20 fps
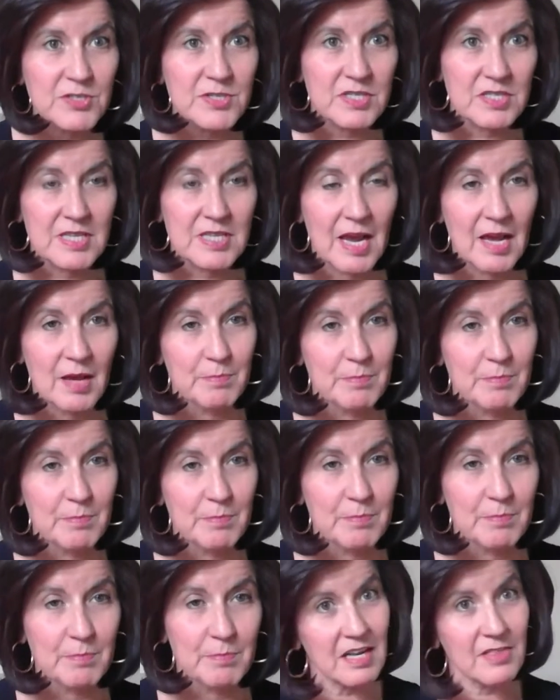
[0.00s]
first
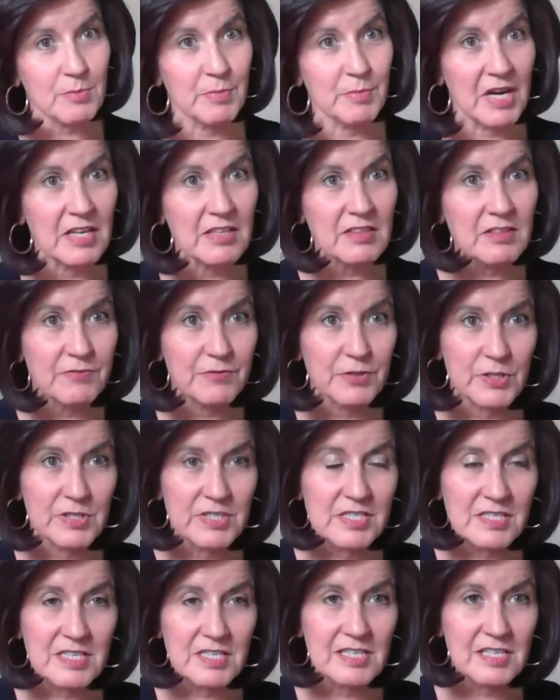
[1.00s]
meeting of the month
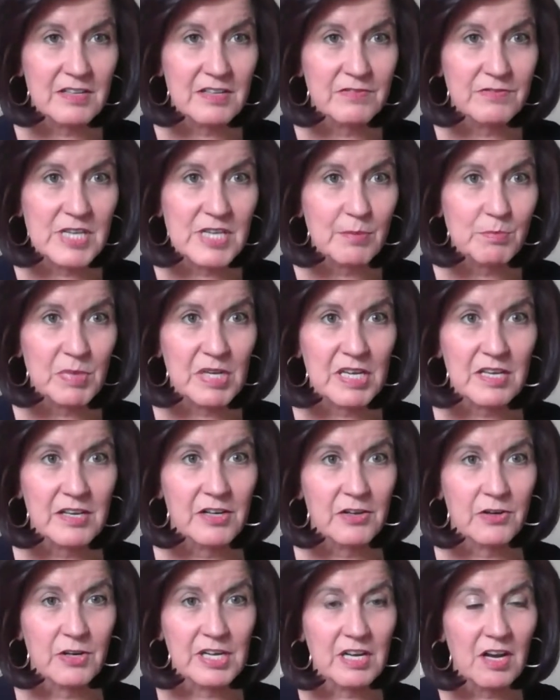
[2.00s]
for the City of
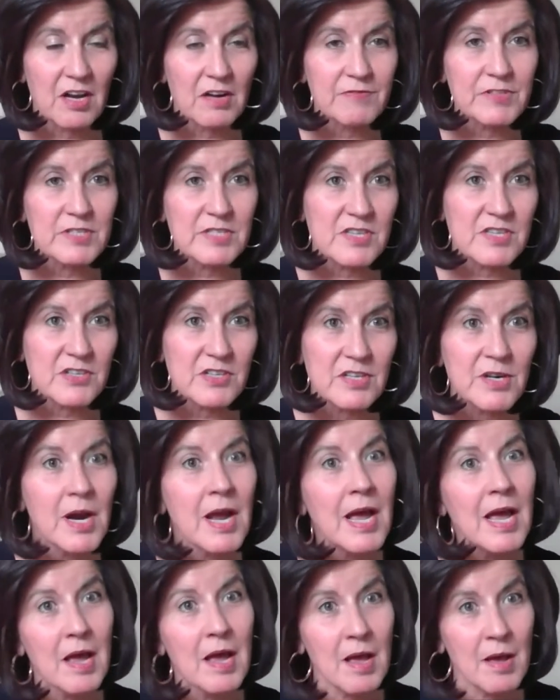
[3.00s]
Tempe Hearing
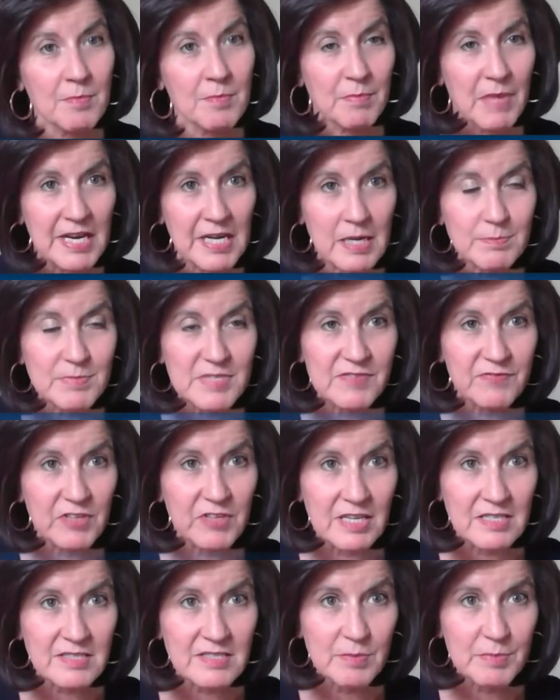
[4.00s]
Officer. My name's
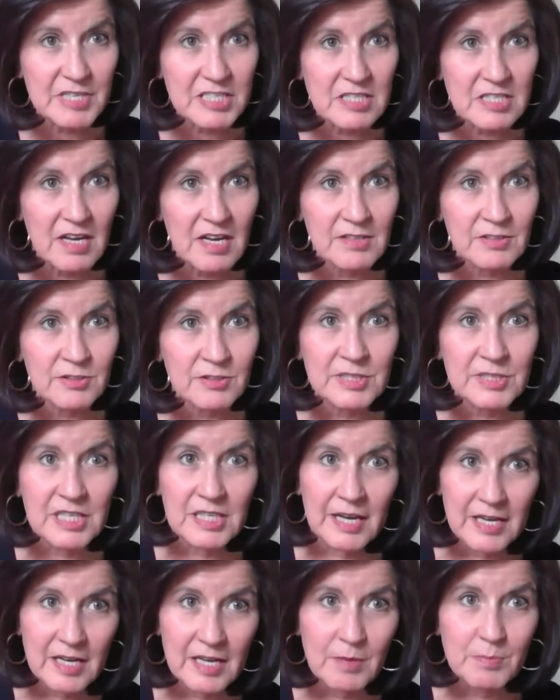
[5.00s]
Vanessa
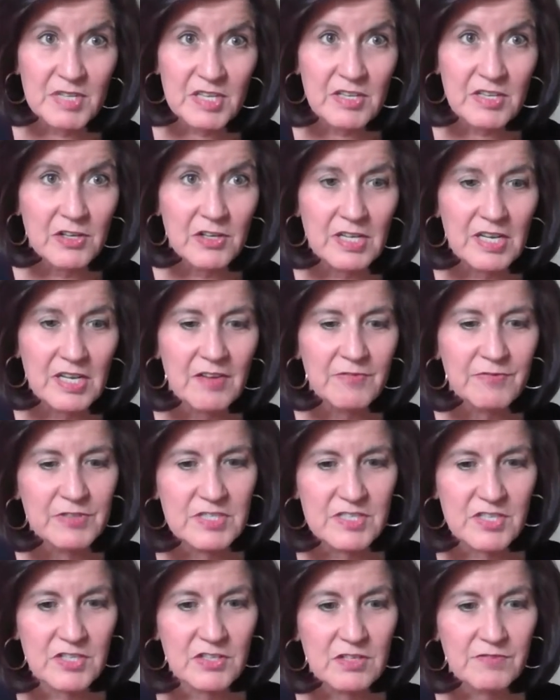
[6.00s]
McDonald, and I am the hearing
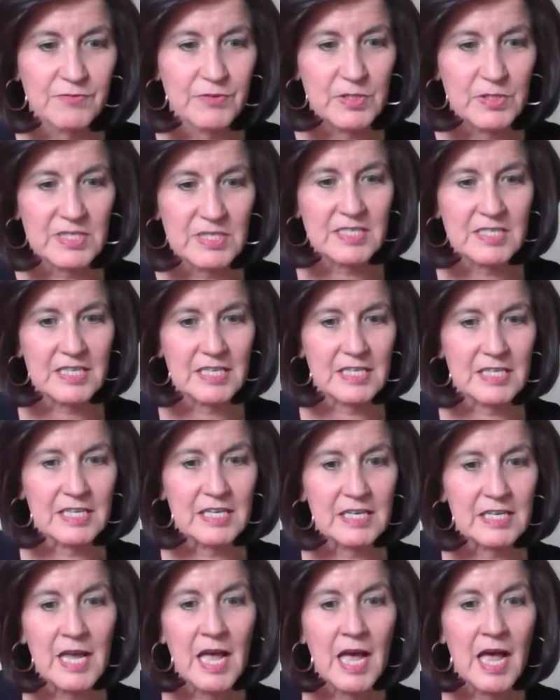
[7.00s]
officer for the
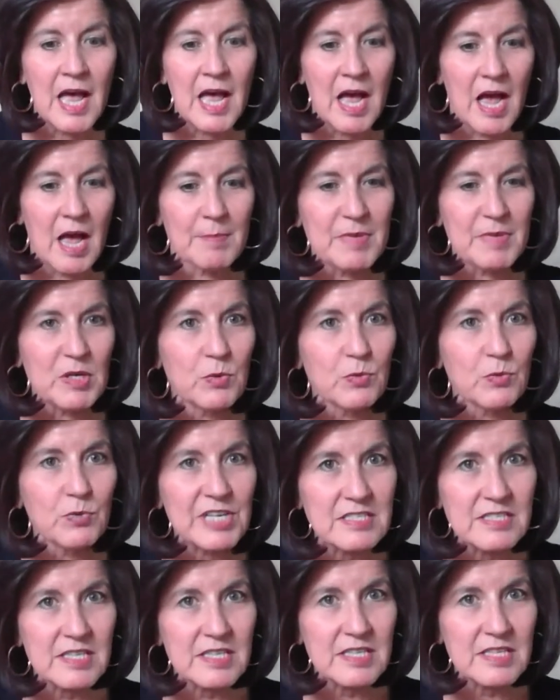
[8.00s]
city. I'm going to
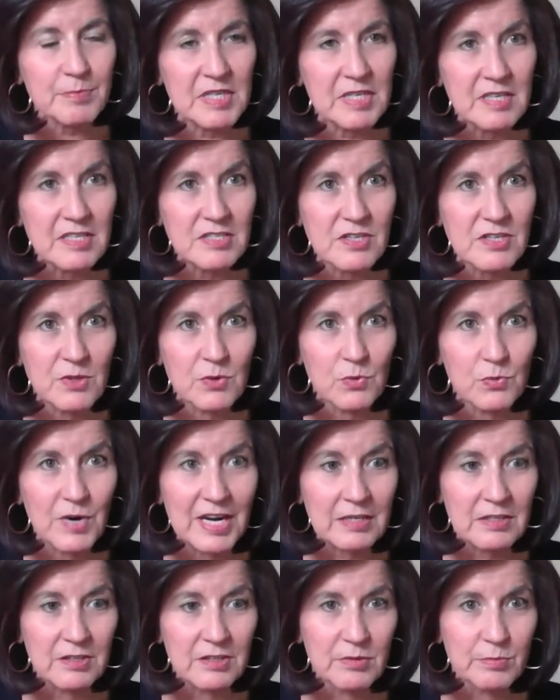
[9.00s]
read something into the
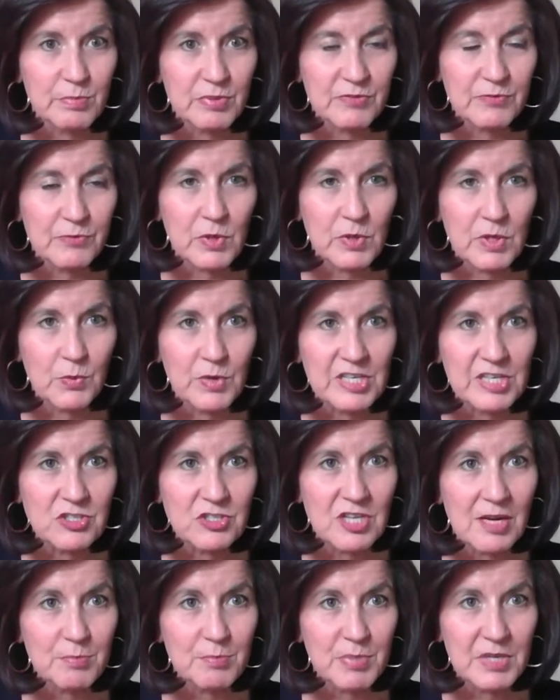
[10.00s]
record before
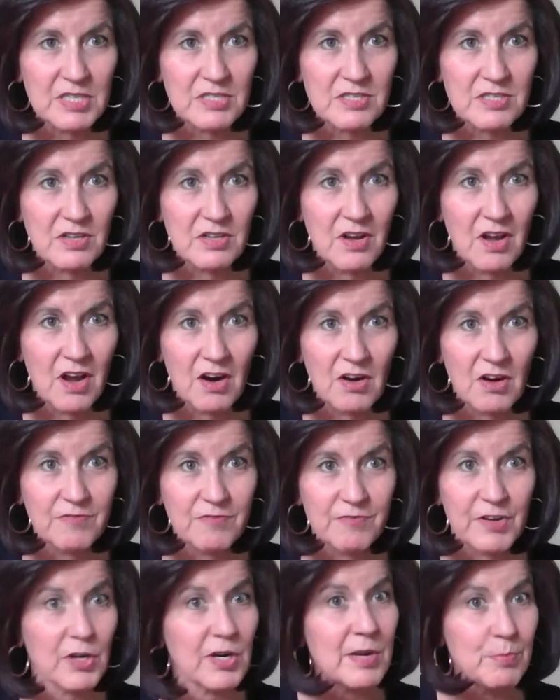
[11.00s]
we jump into
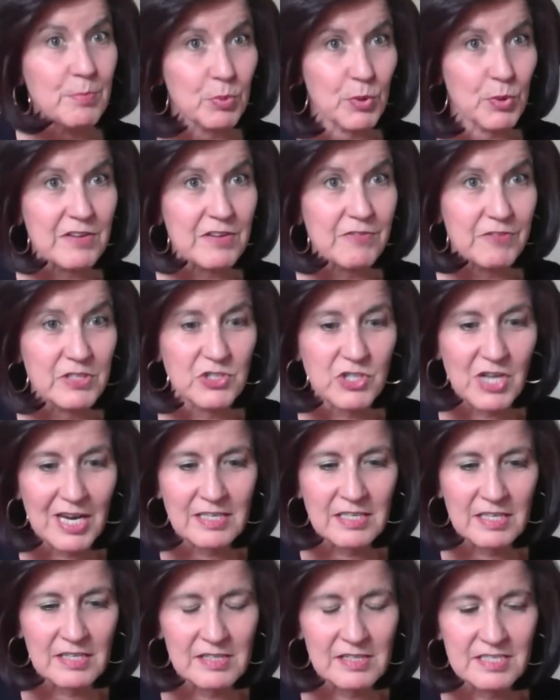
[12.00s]
our very brief
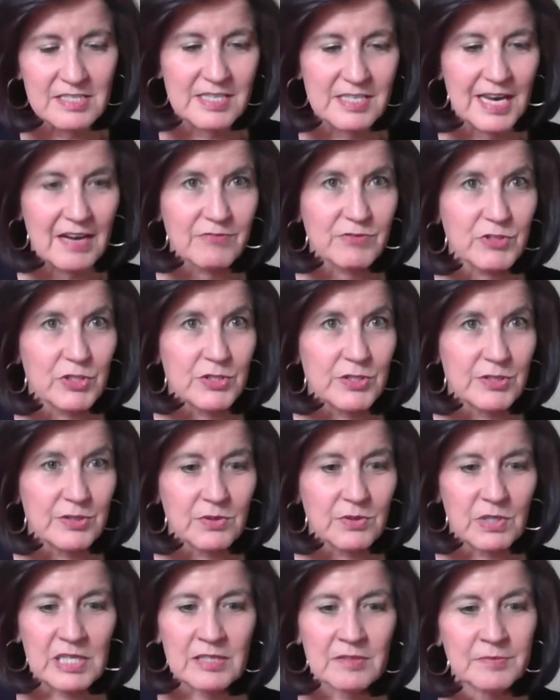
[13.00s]
agenda this
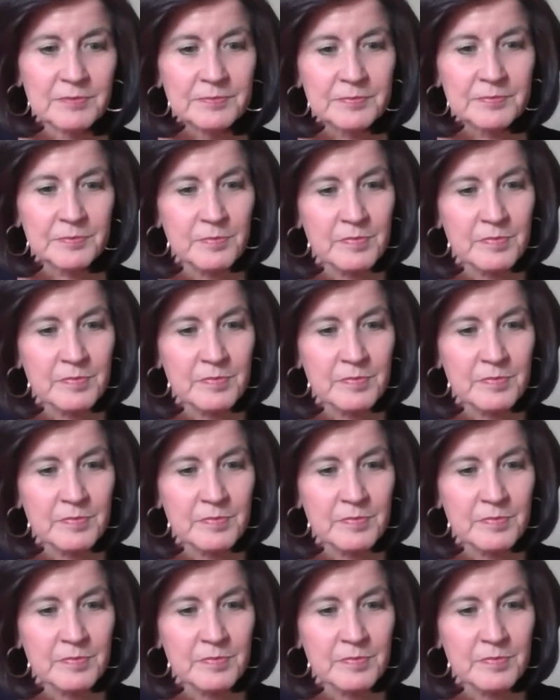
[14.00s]
afternoon.